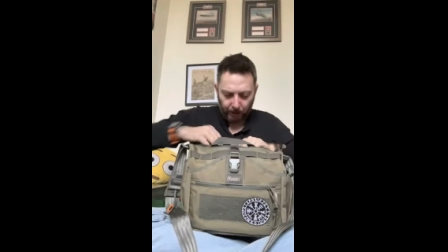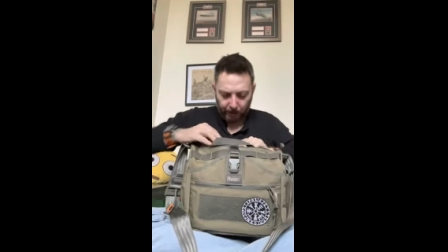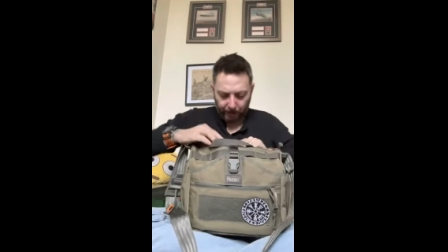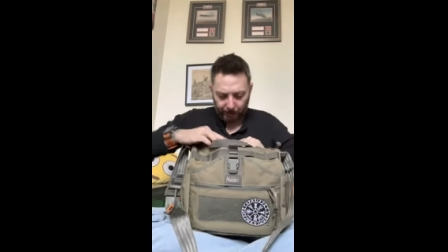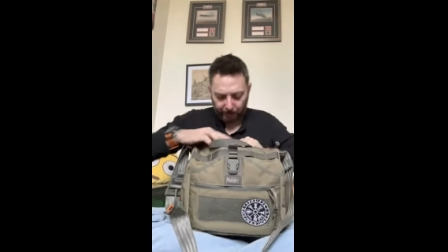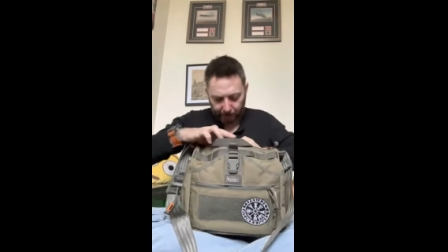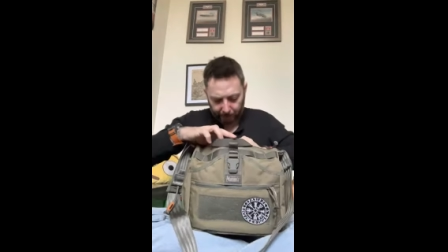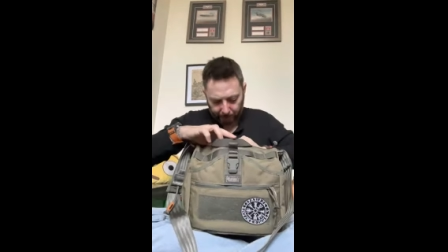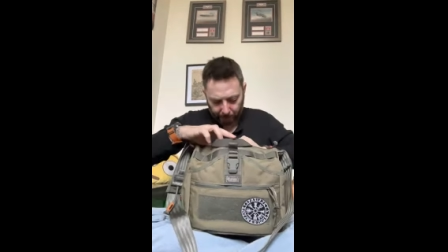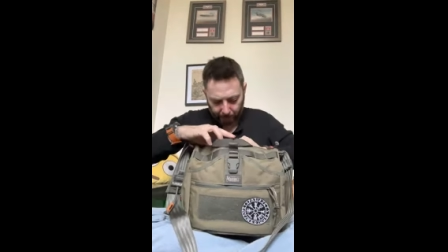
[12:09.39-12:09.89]

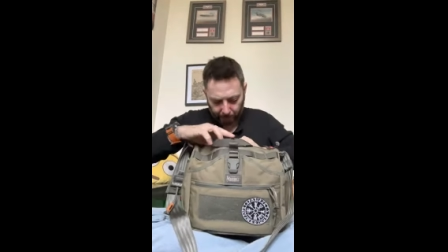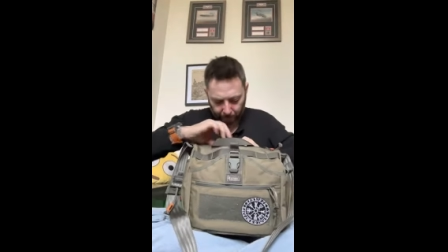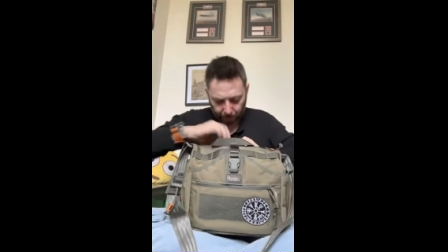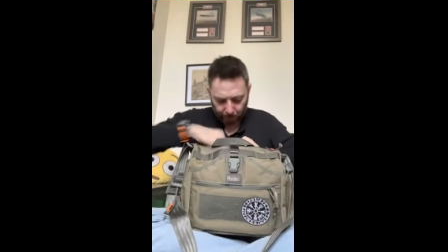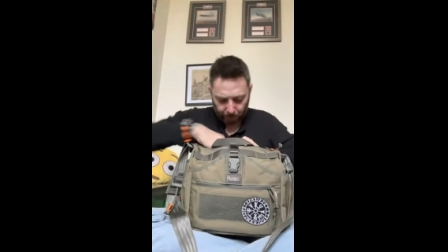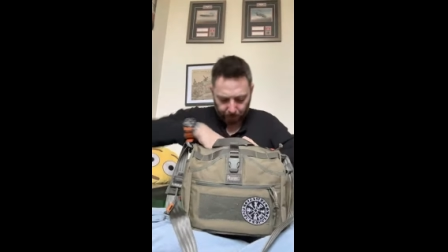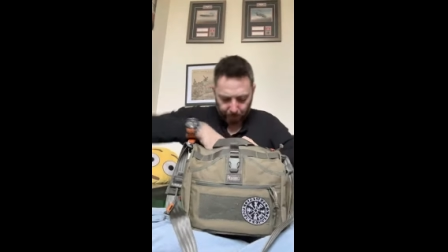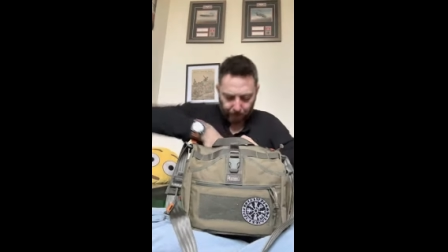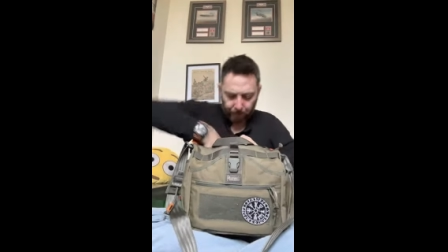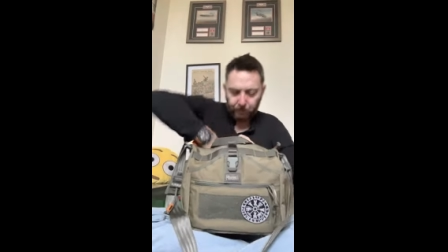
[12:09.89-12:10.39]
And it's got those
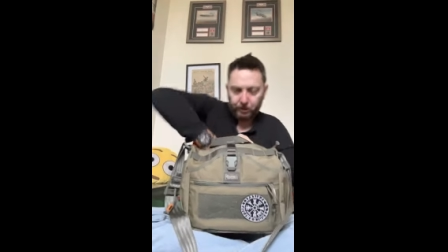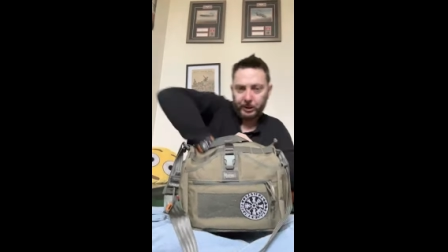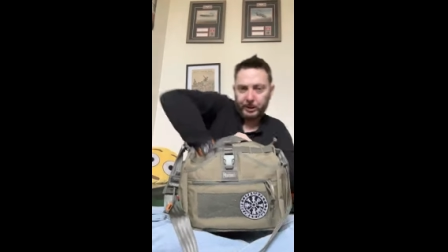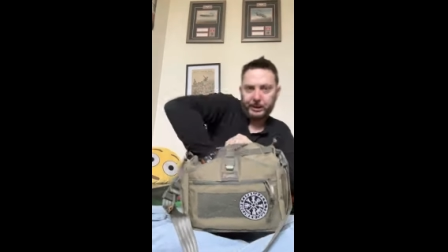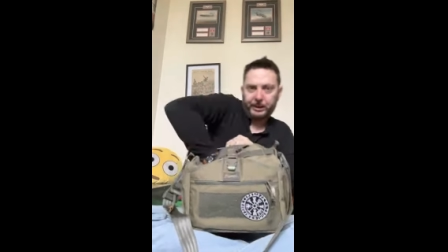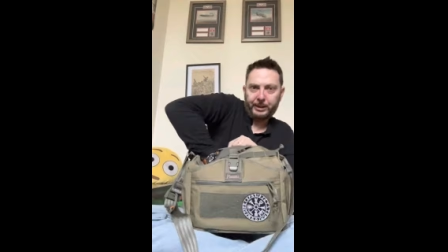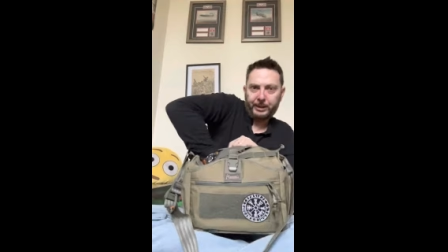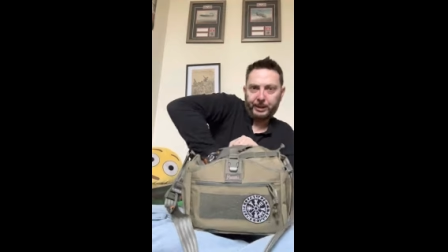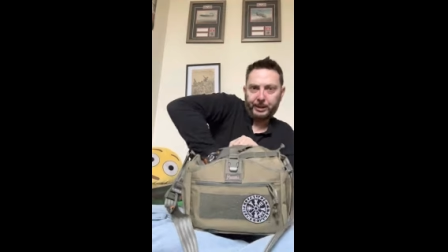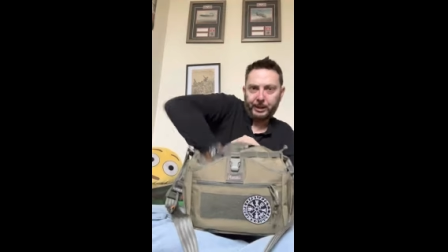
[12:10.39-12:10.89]
two really
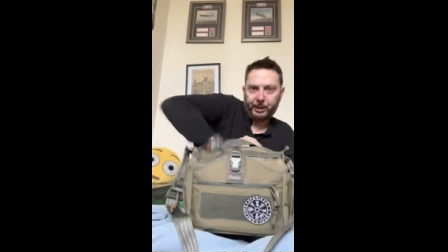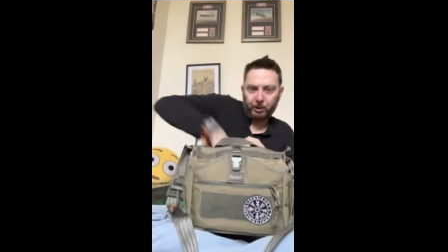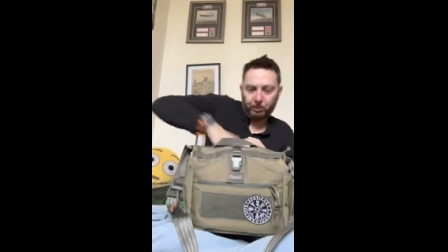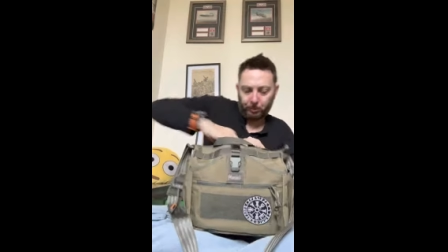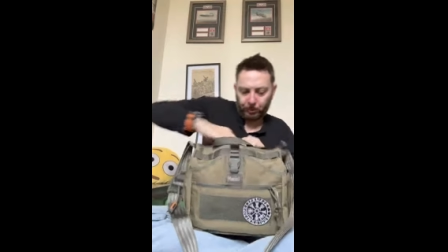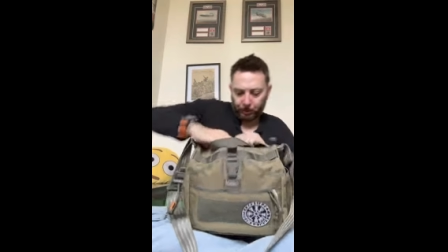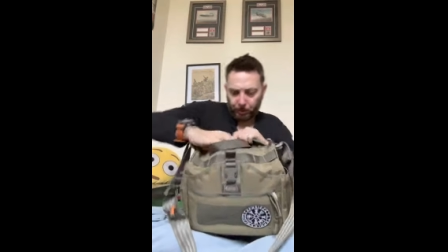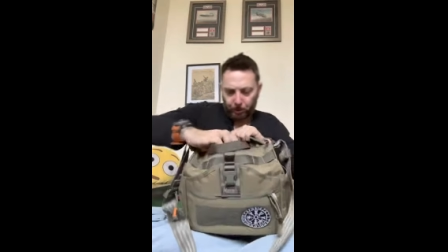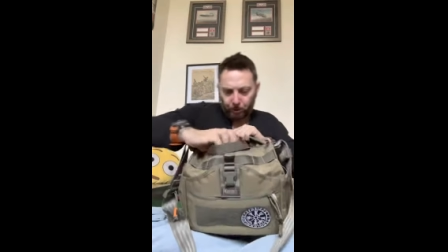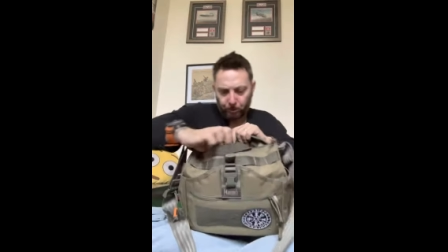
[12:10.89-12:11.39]
deep
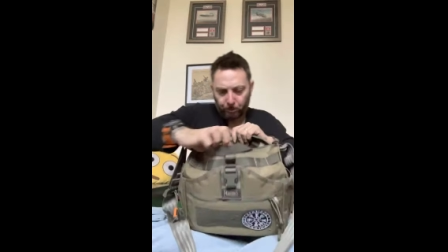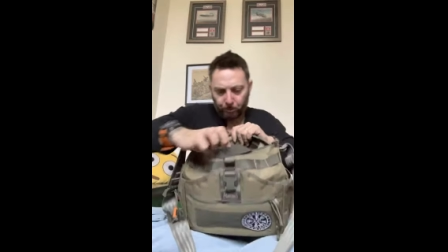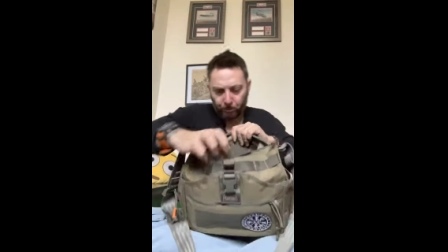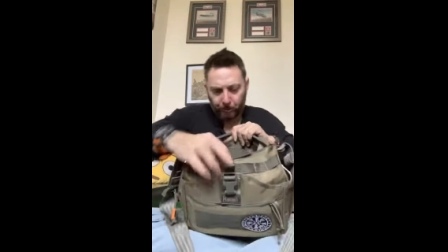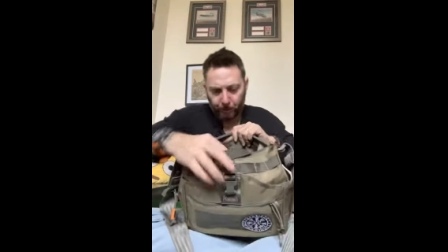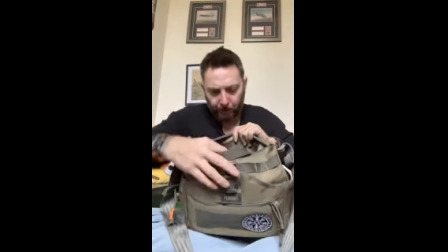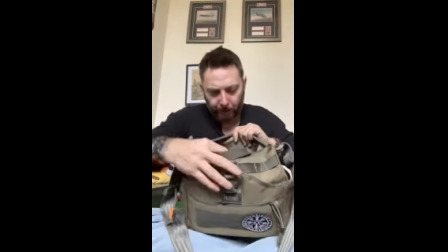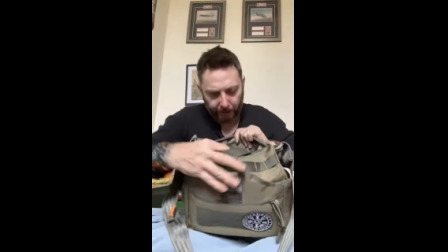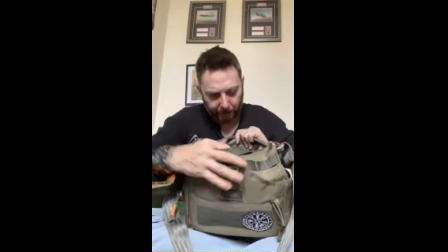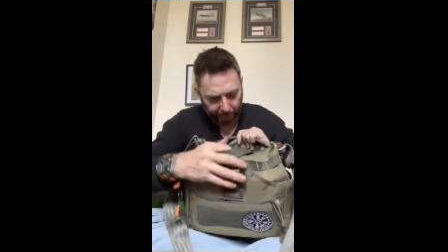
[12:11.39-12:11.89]
sub
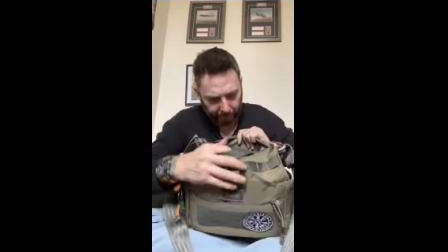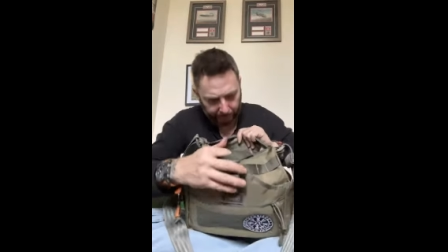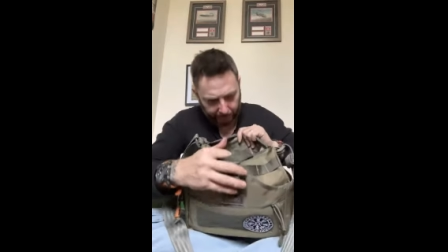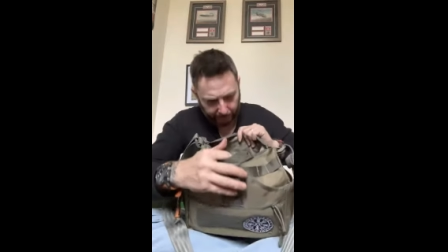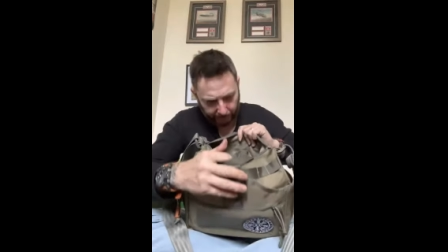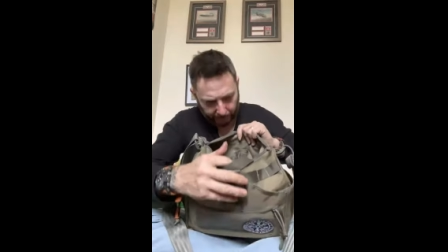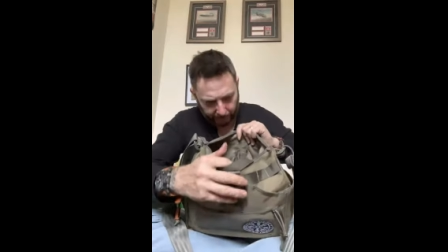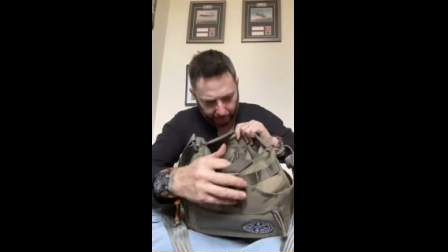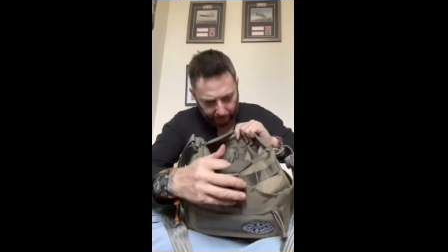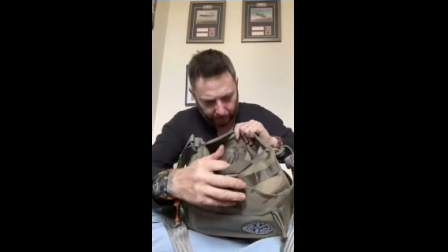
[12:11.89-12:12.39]
pockets
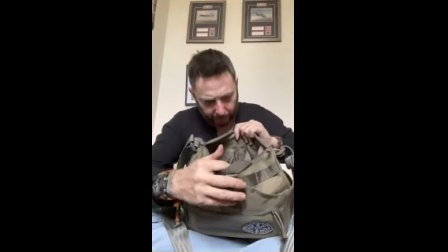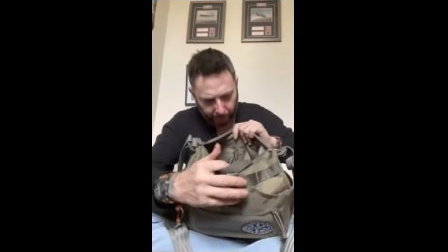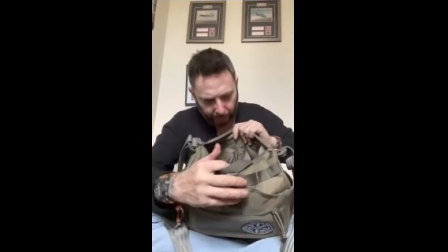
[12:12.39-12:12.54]
there